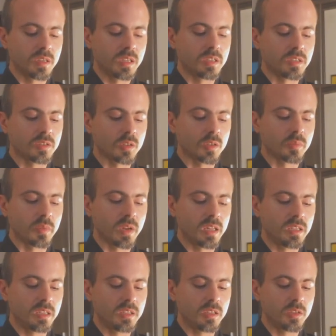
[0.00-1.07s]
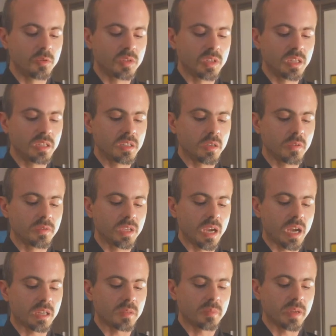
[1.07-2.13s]
It is not merely the utility of the
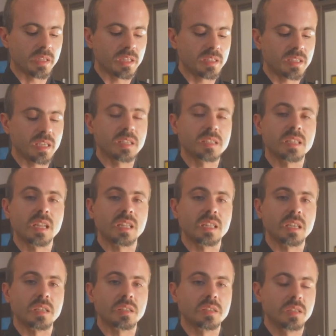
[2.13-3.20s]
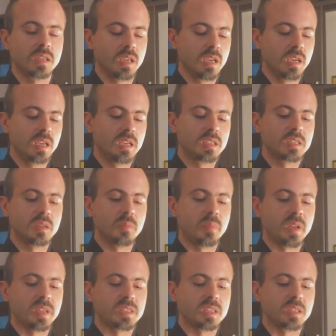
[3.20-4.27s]
act, but its aesthetics,
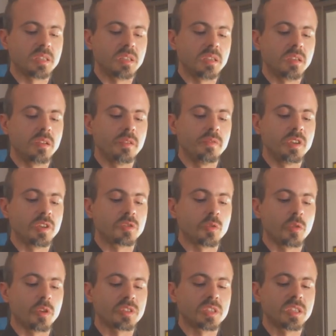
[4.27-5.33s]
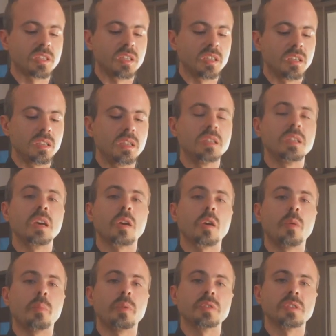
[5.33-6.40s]
simplicity, virtuosity, inner
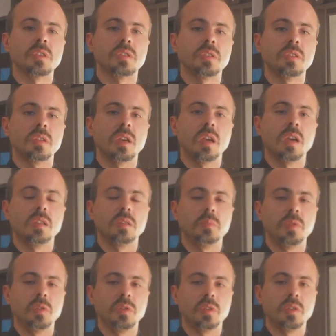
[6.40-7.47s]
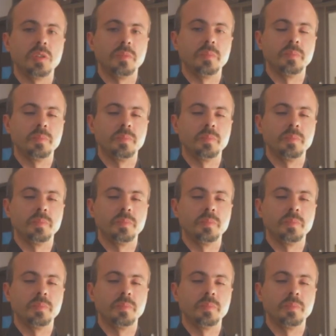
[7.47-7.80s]
composition and beauty.